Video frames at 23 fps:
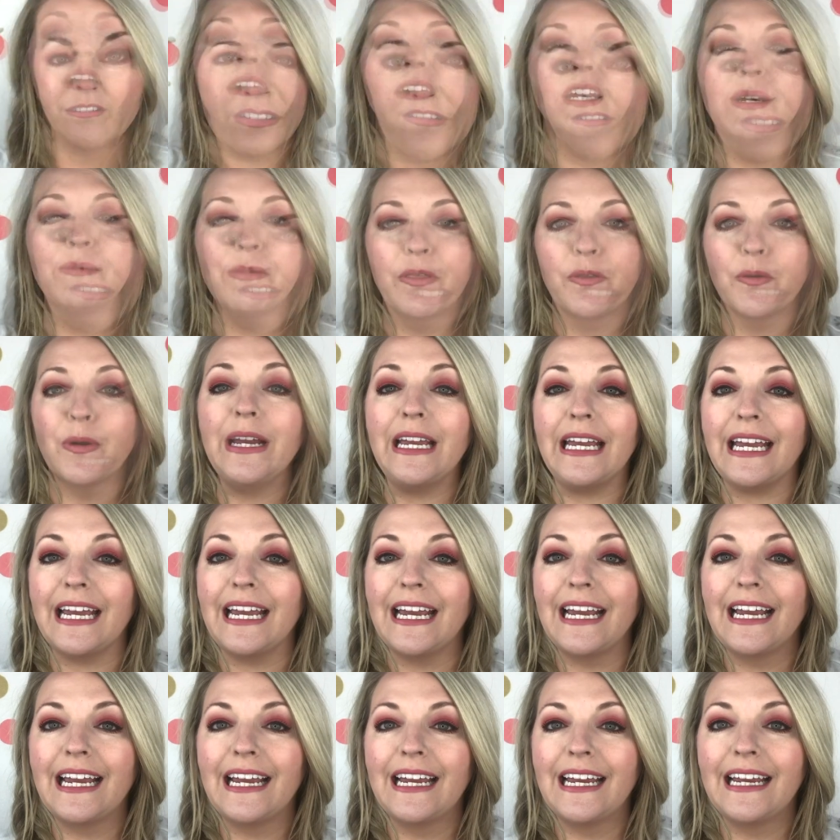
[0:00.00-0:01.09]
Number three,
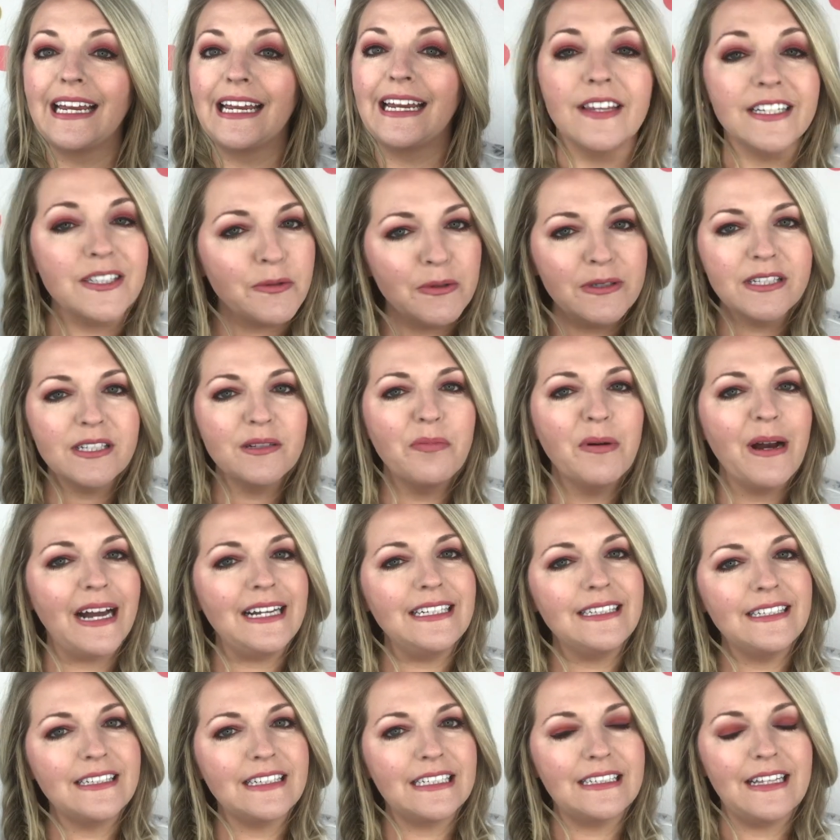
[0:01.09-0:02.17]
this one
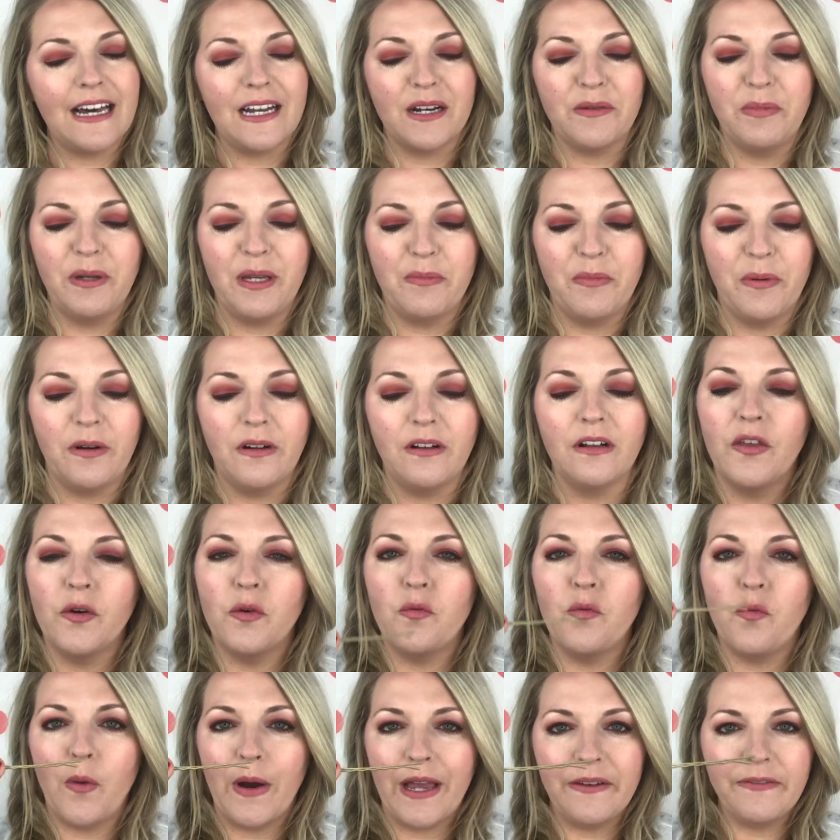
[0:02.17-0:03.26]
surprises a lot of people.
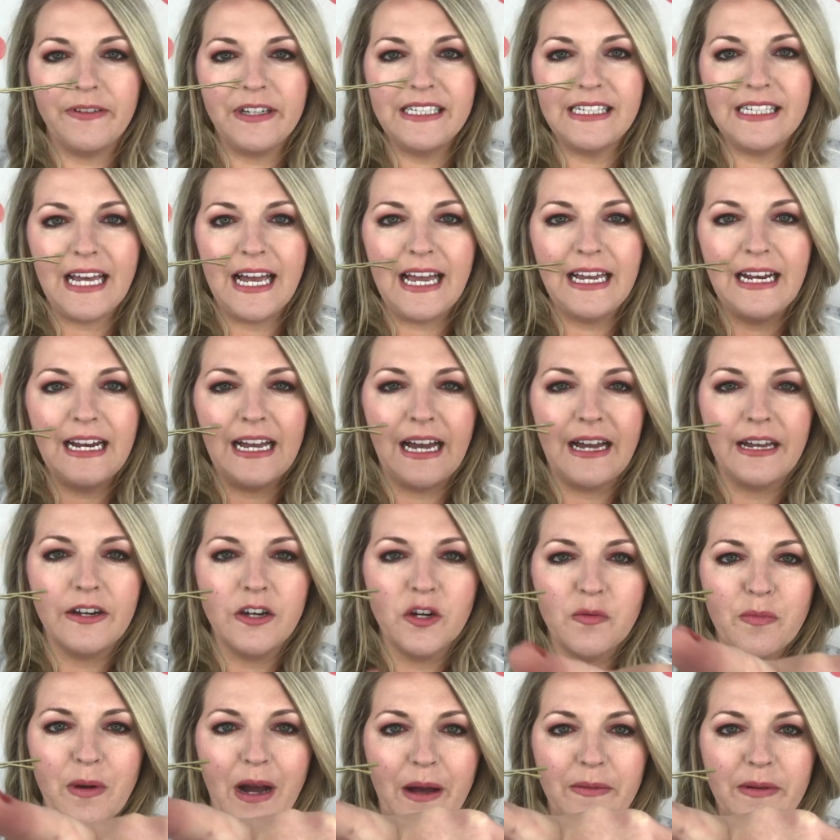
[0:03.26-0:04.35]
The wavy side on
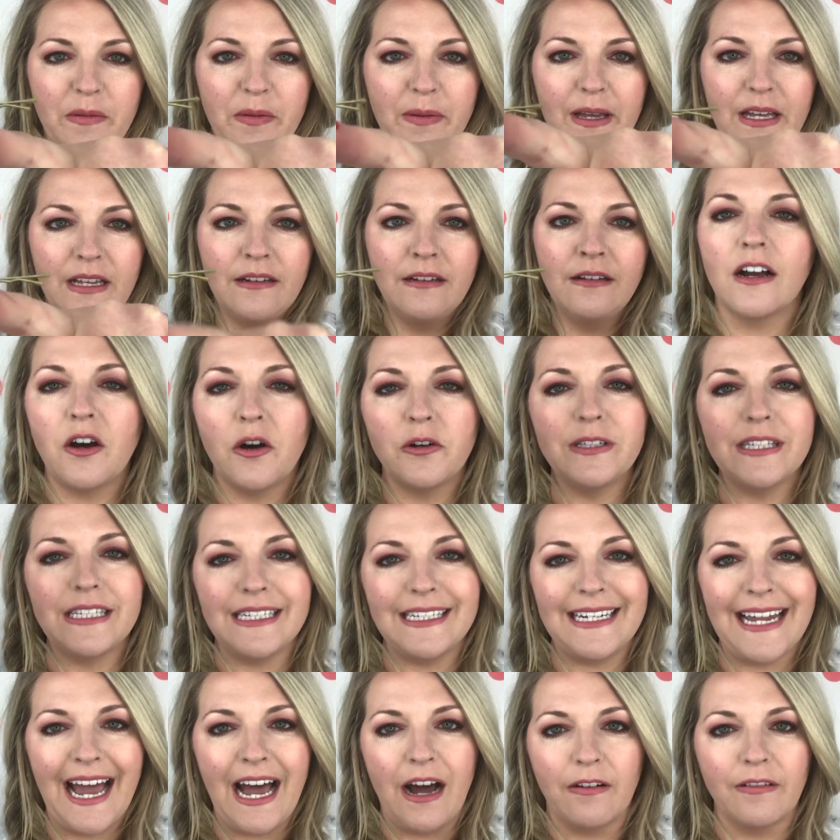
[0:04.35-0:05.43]
your bobby pin goes
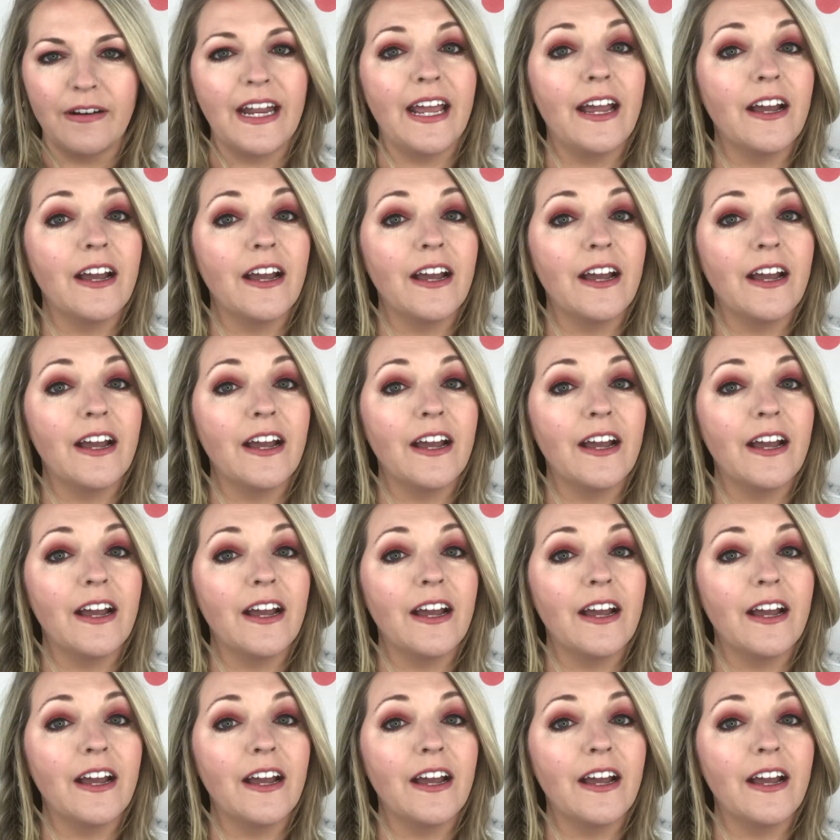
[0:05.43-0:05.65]
down.